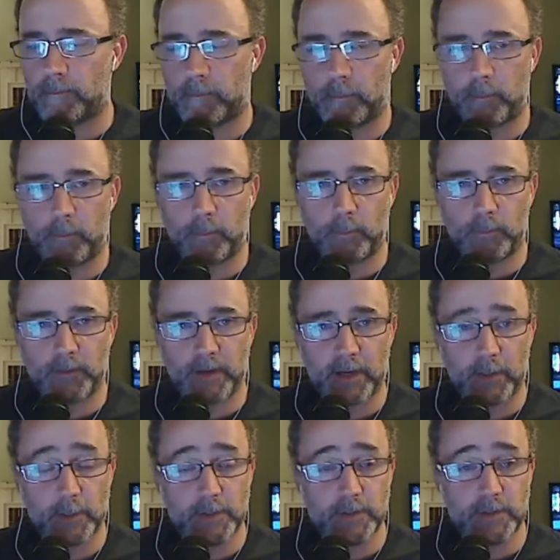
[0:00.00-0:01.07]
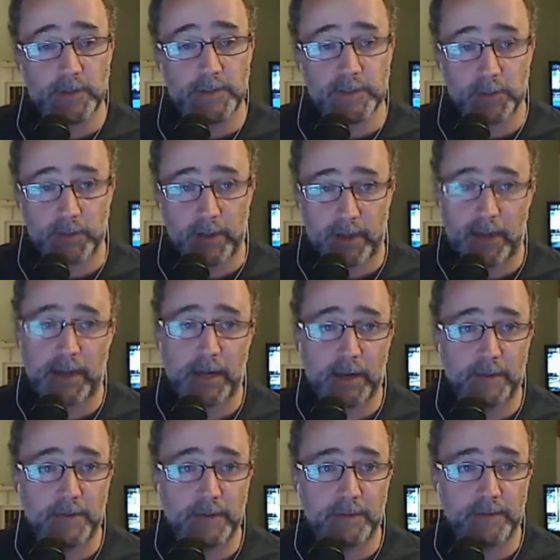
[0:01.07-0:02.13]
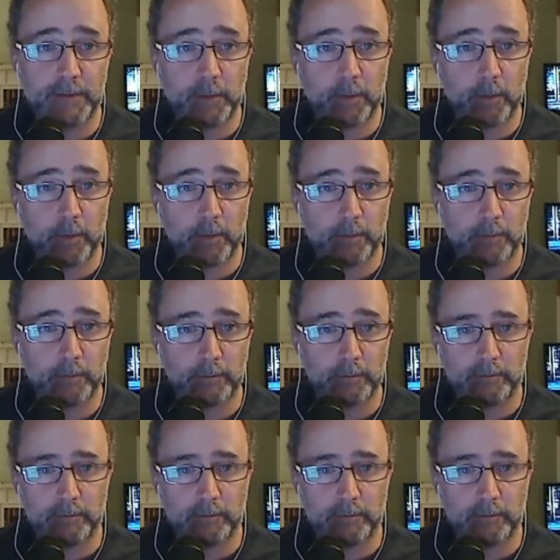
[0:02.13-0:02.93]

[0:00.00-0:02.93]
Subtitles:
the kind of restrictions you'd have if you were